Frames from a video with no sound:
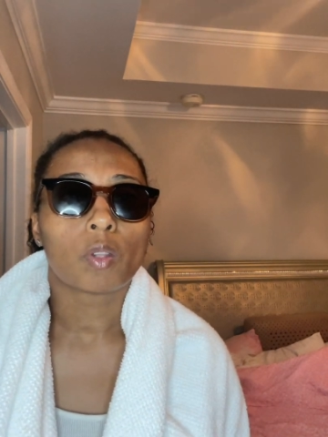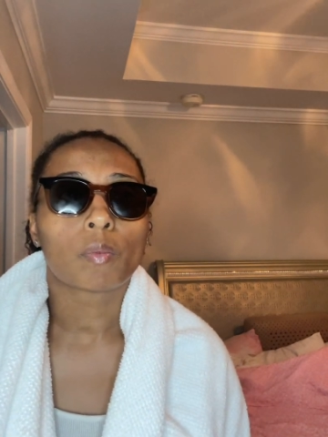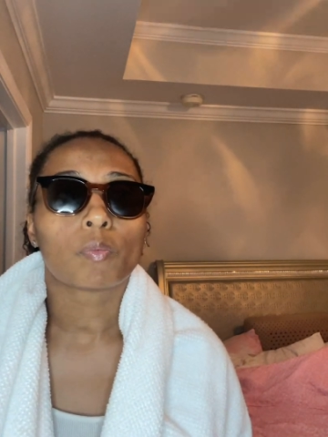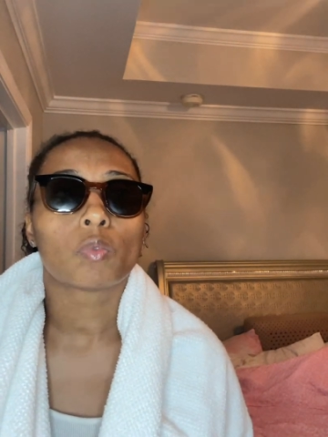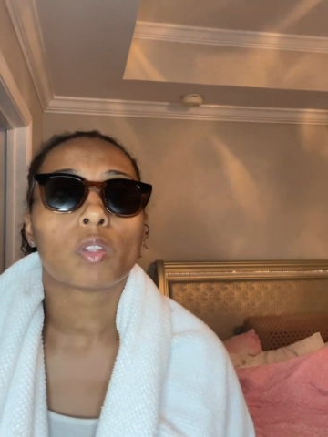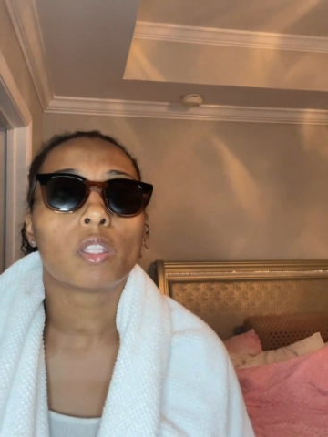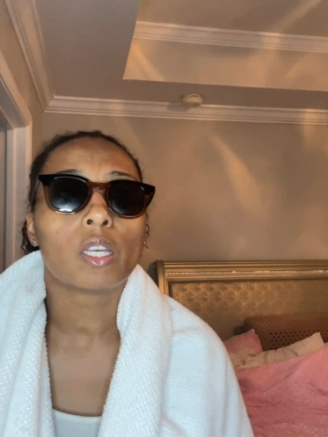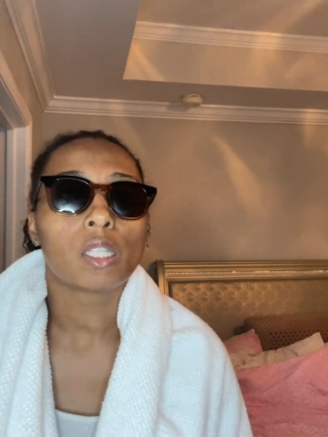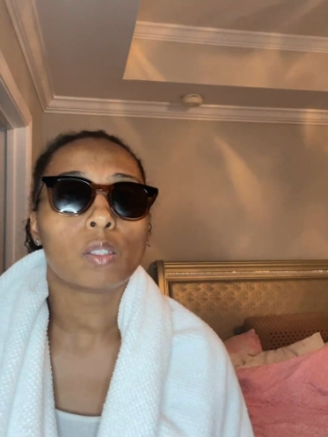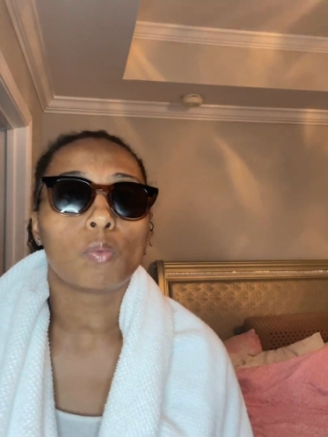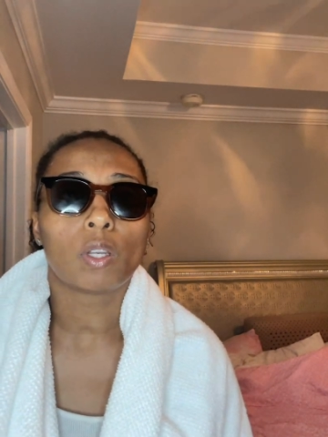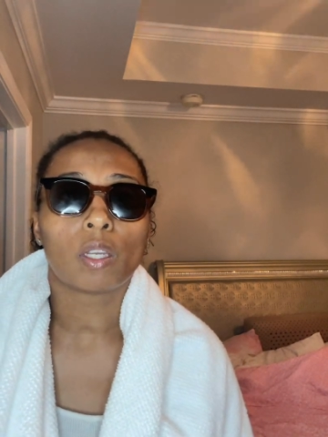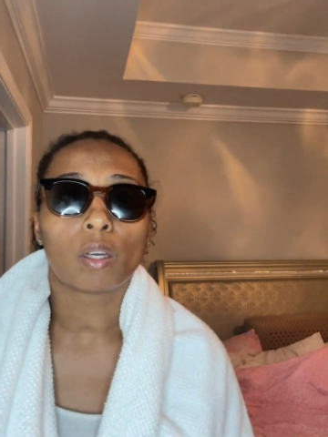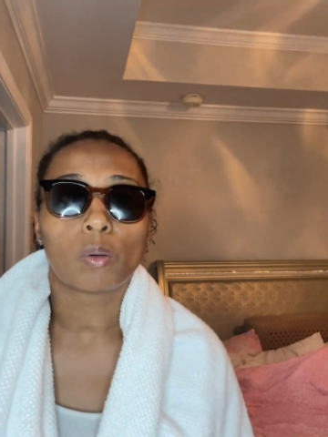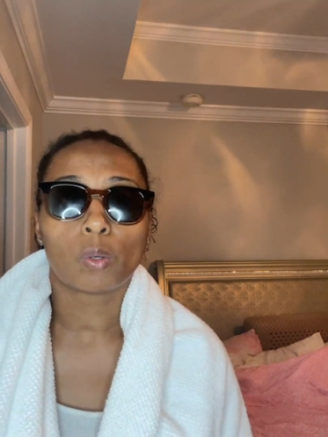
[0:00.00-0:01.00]
This
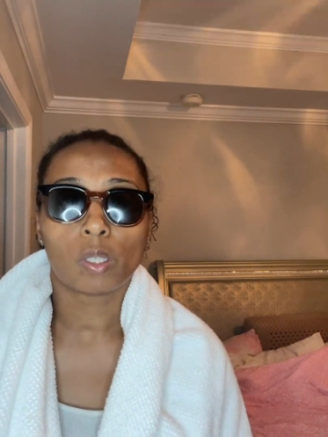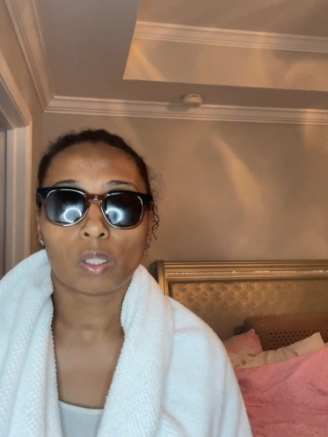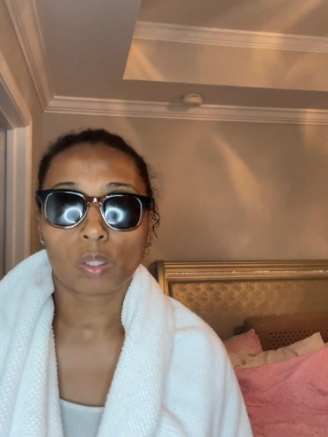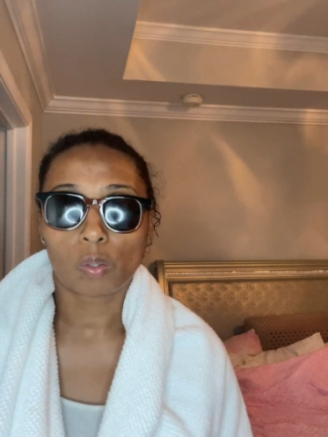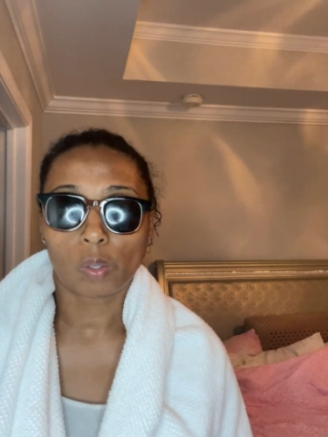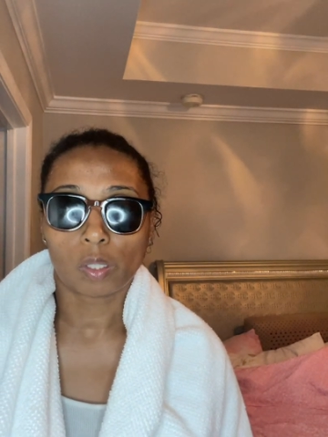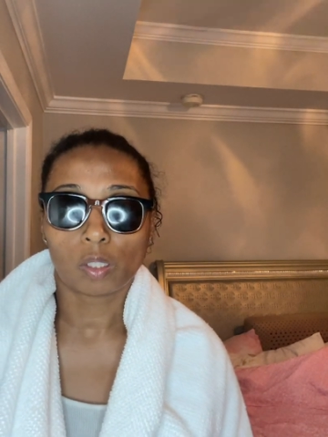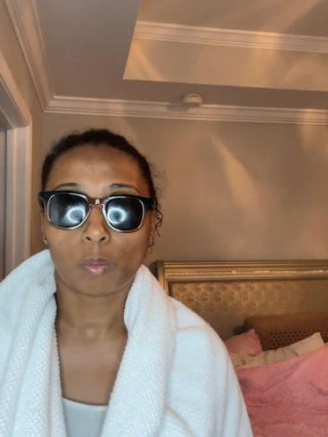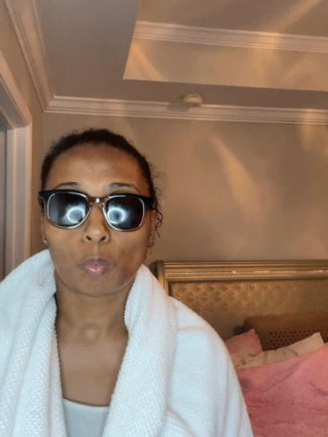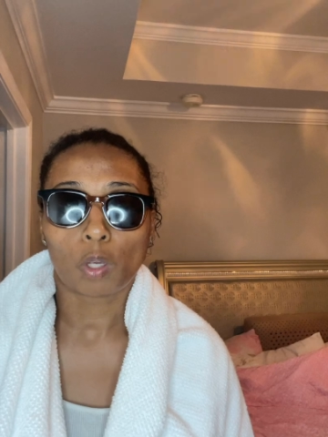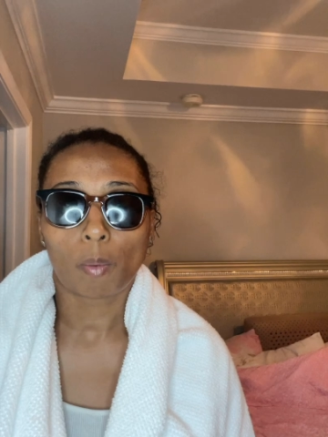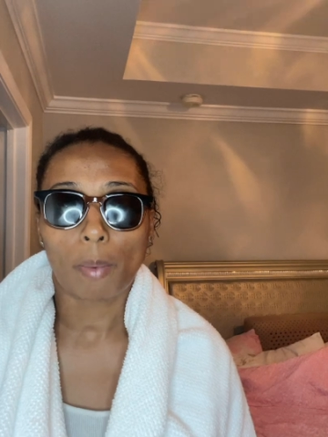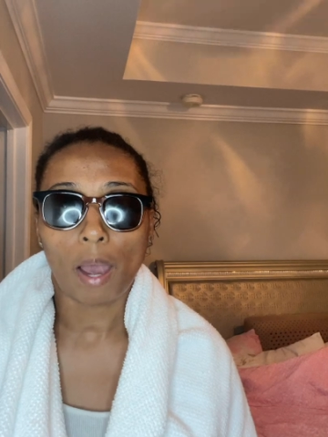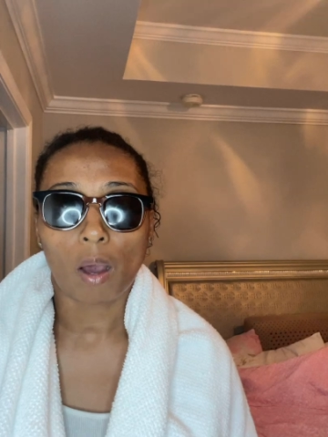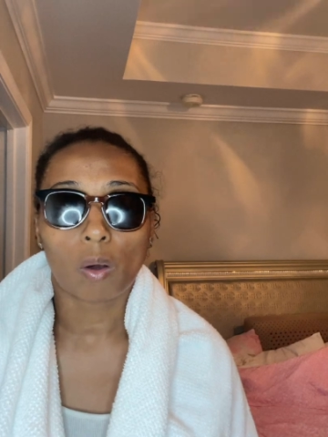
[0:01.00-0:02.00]
video is going to be
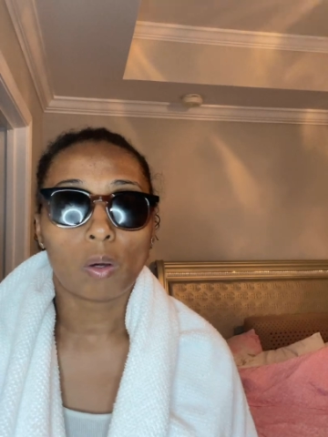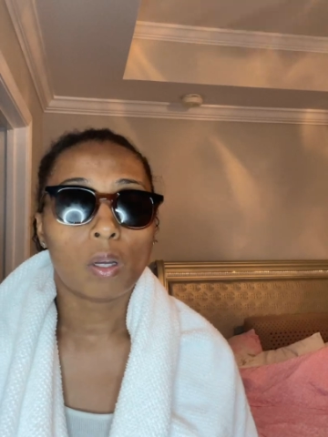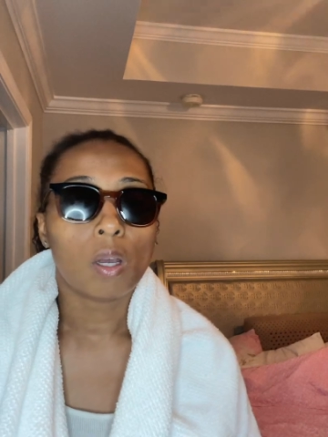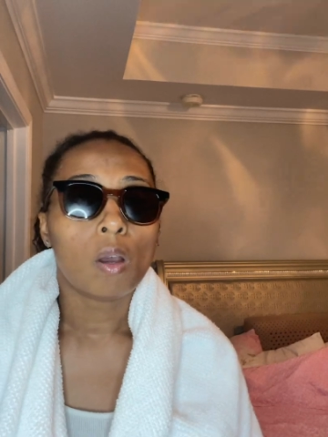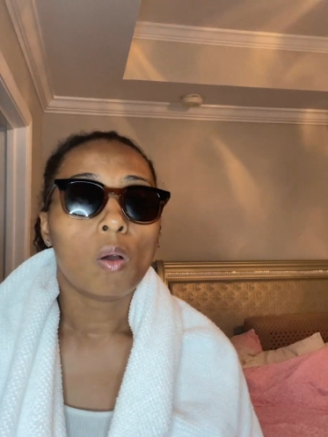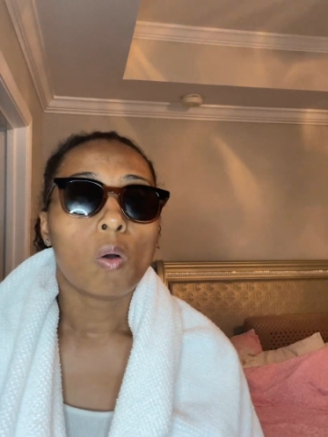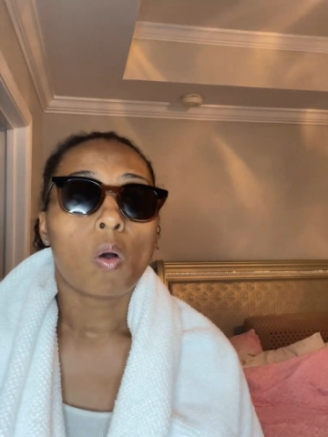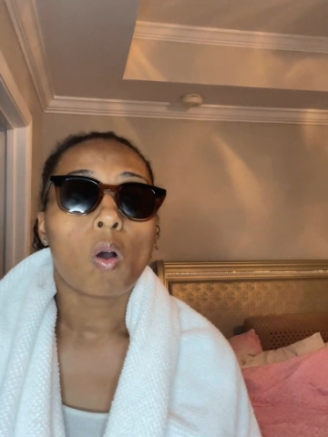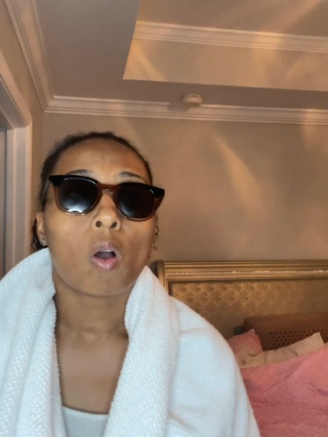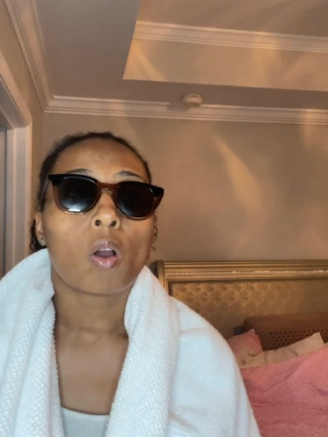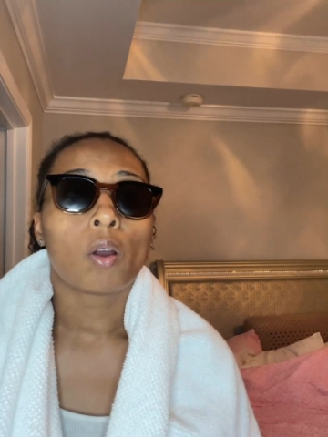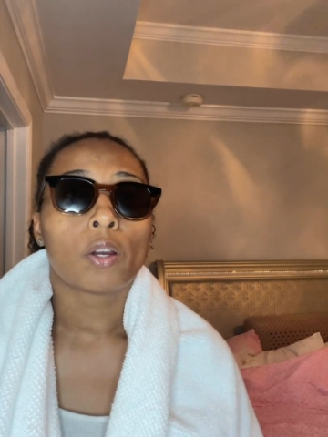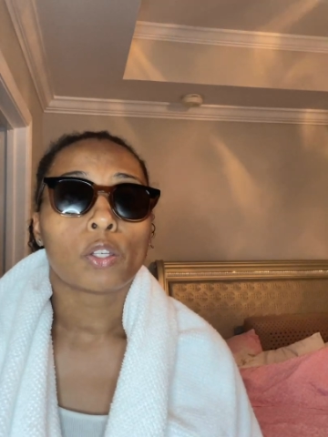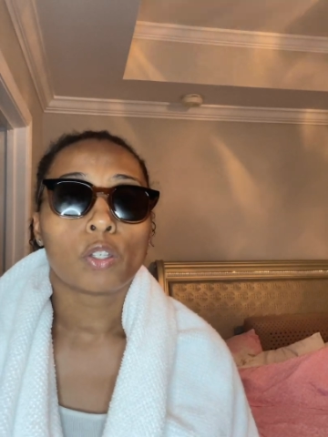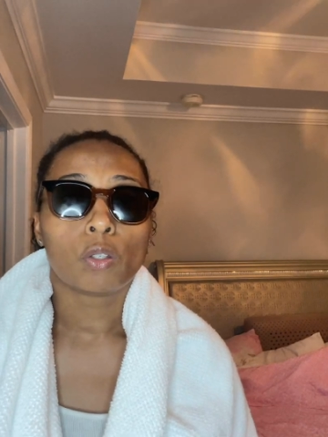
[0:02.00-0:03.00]
about,
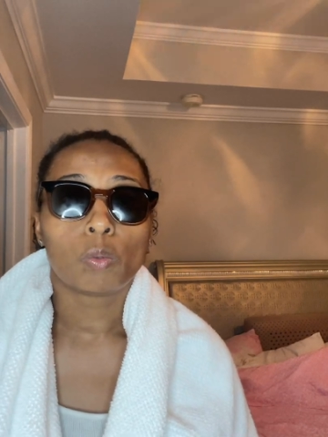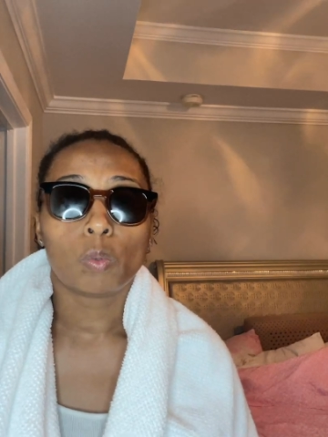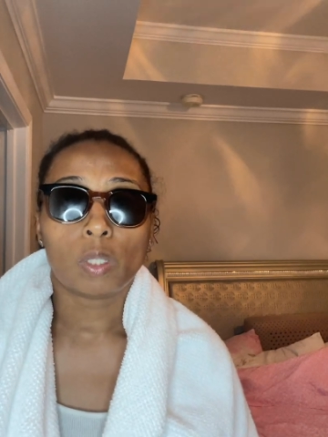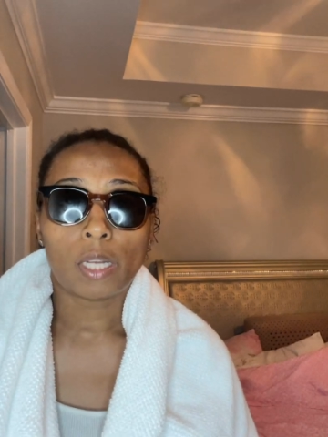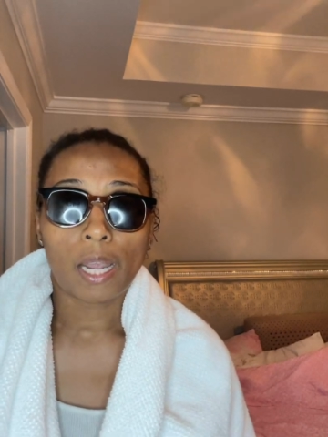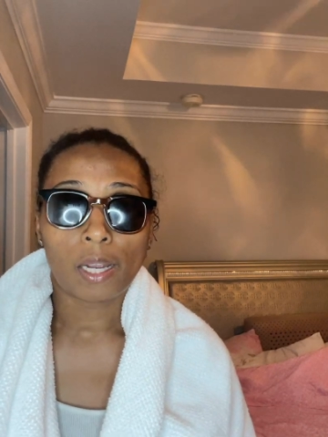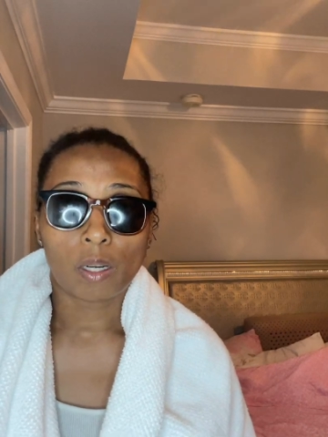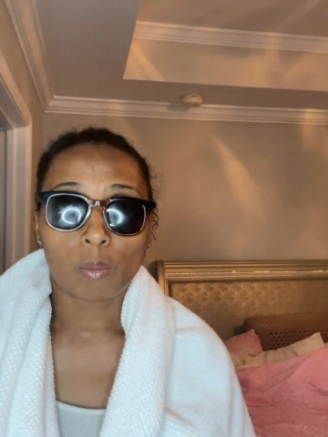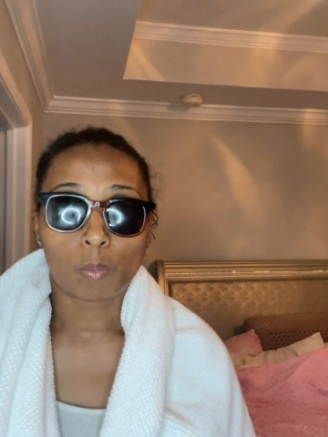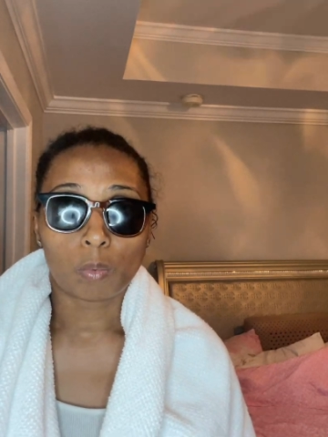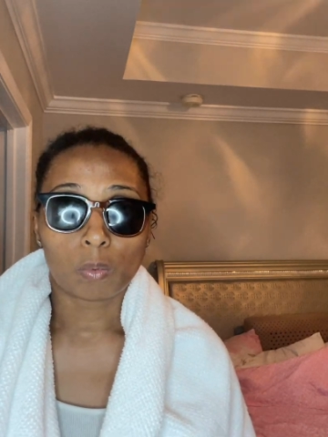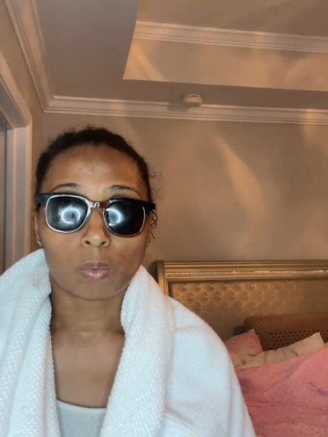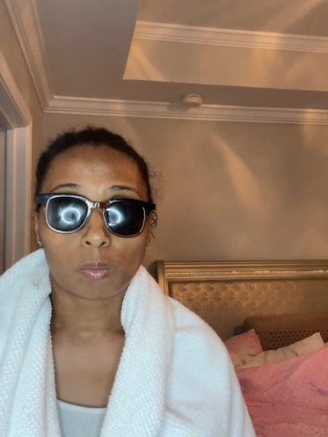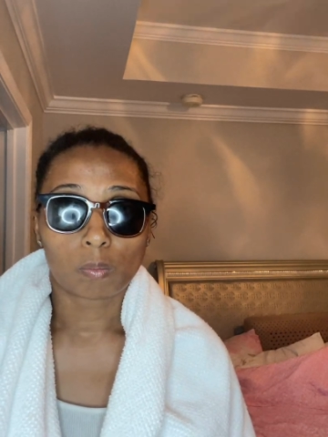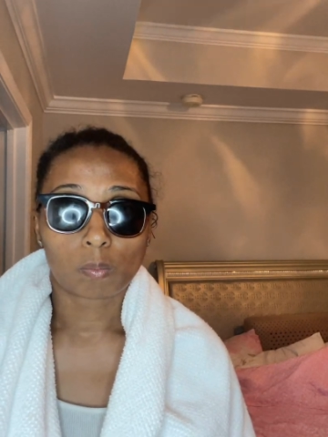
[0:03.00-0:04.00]
are you dateable?